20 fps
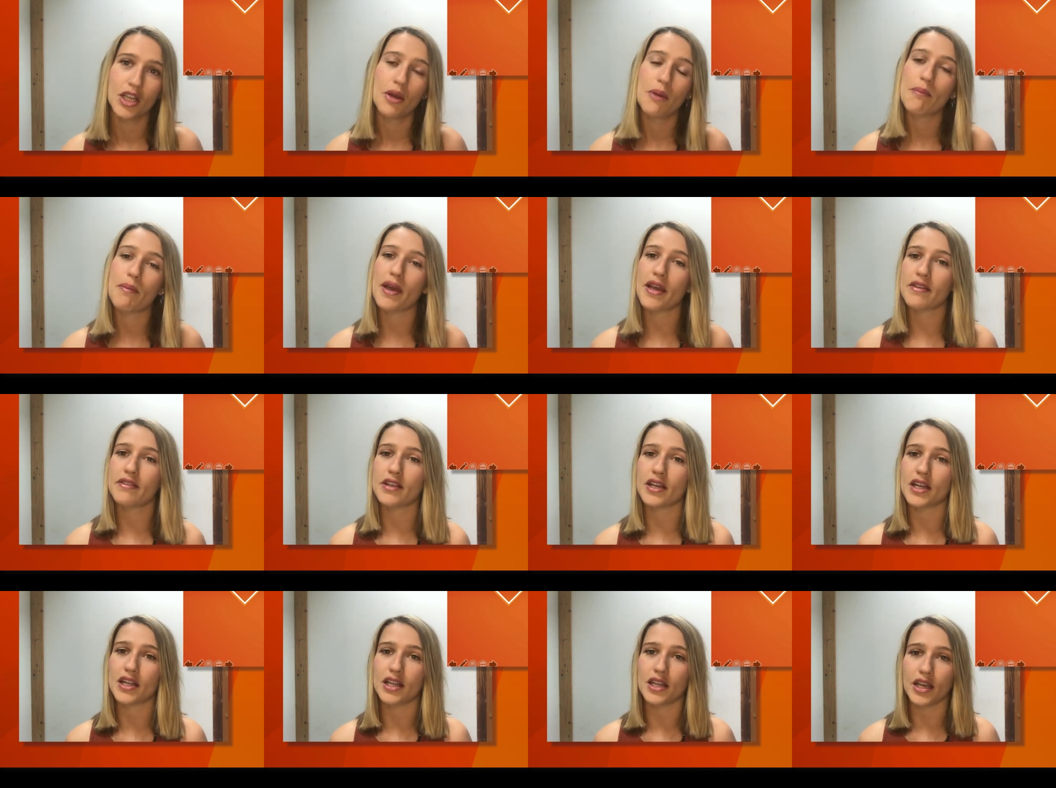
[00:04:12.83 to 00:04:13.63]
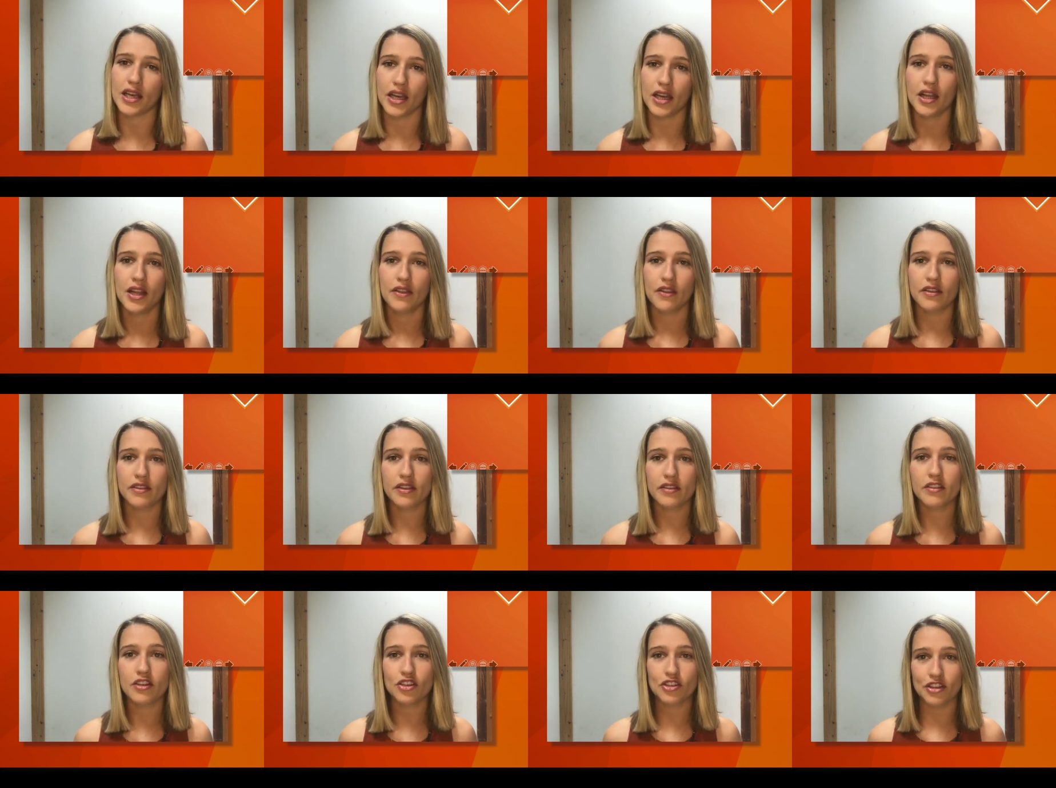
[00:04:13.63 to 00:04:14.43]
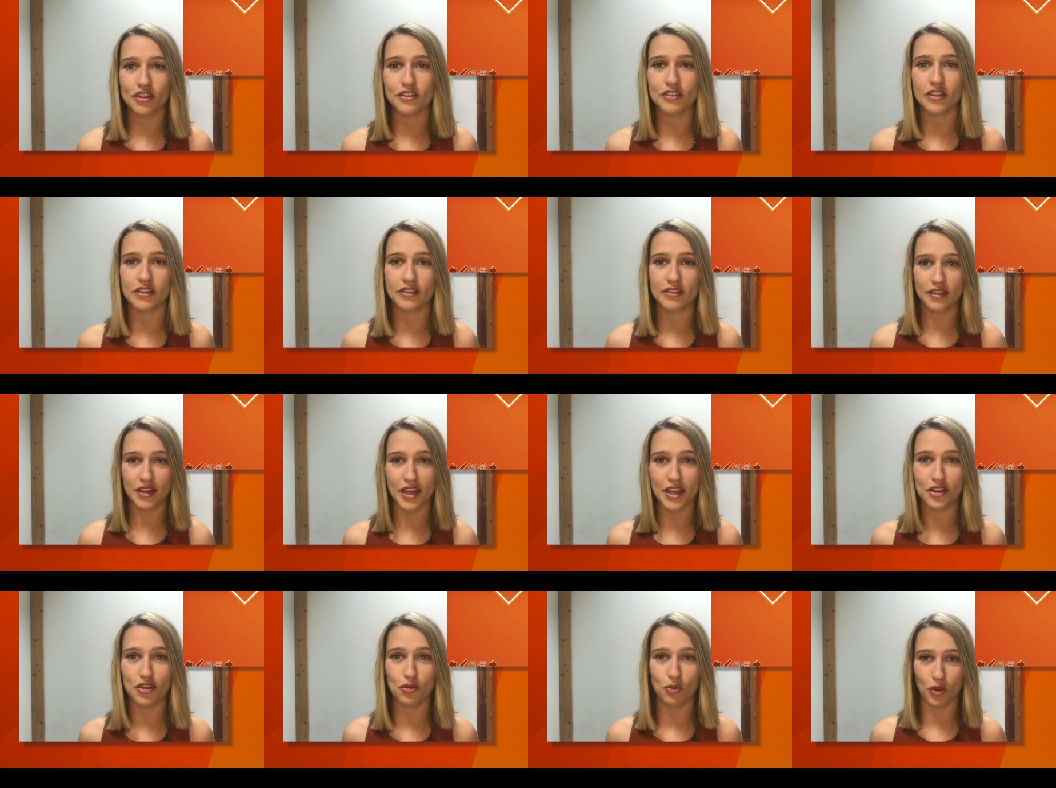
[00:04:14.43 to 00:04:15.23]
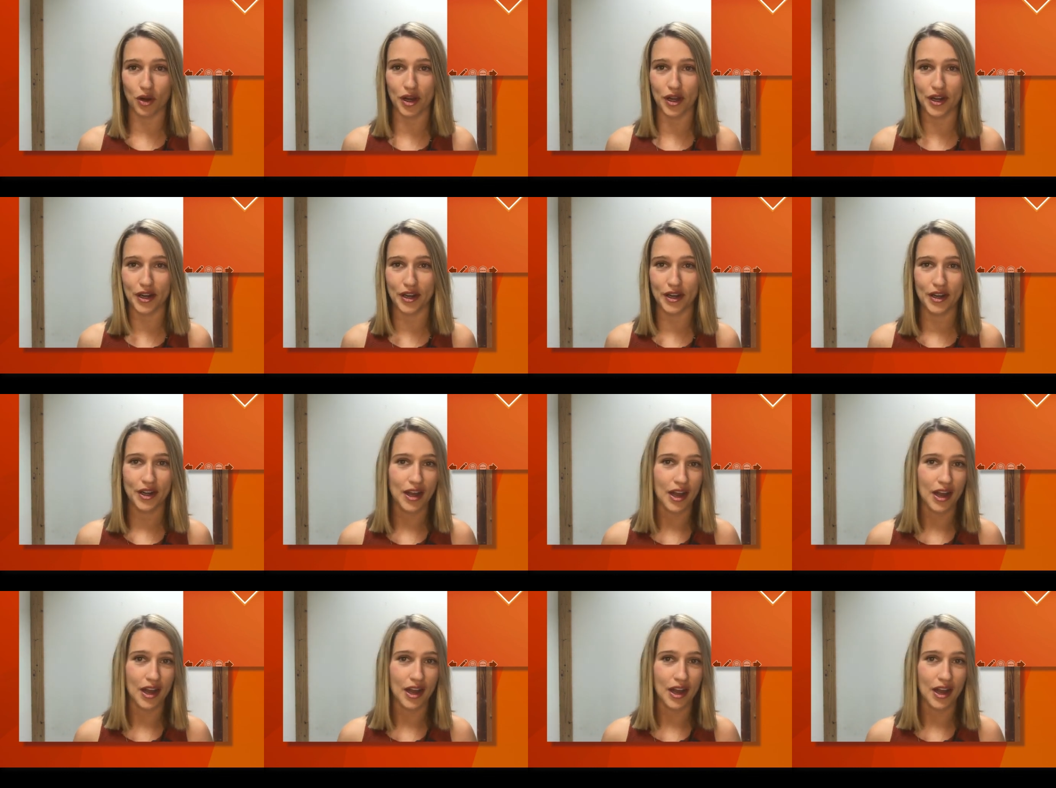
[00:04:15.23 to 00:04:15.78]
Basically, this isn't just a stage one